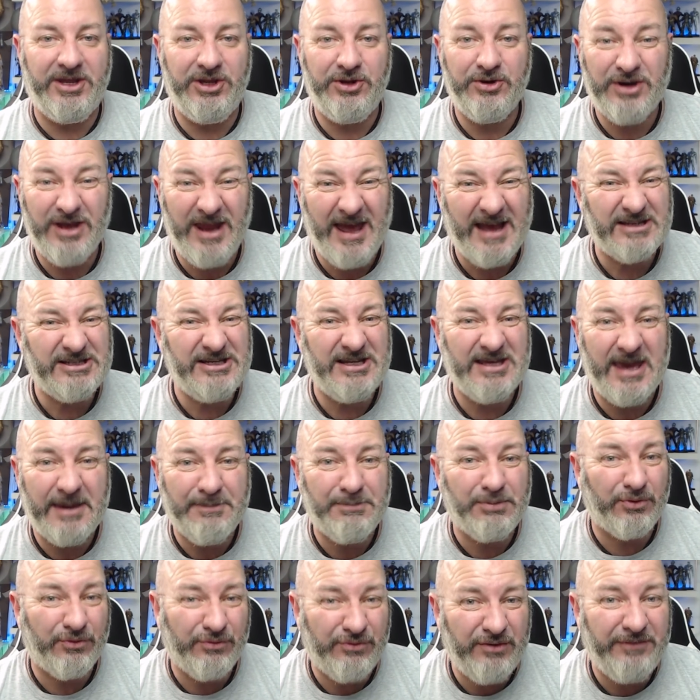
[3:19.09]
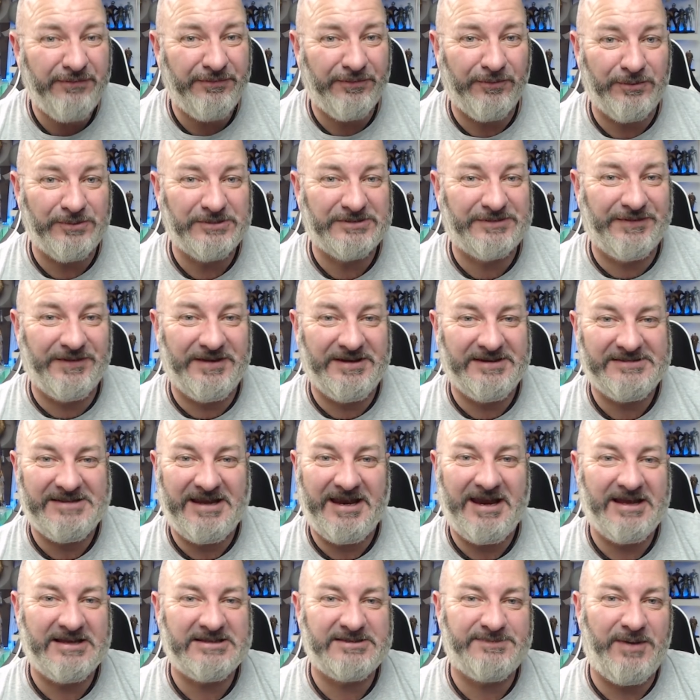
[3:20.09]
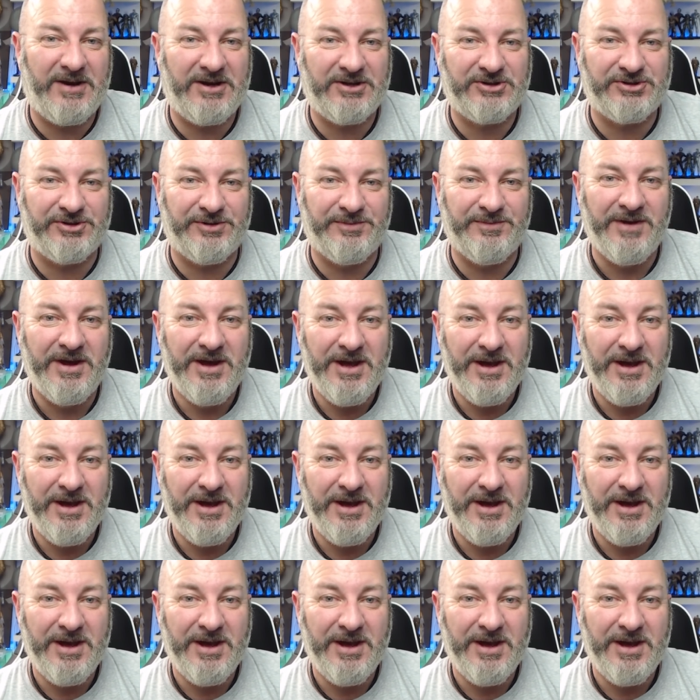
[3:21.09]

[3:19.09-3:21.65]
you could actually get peripherals for the ZX Spectrum.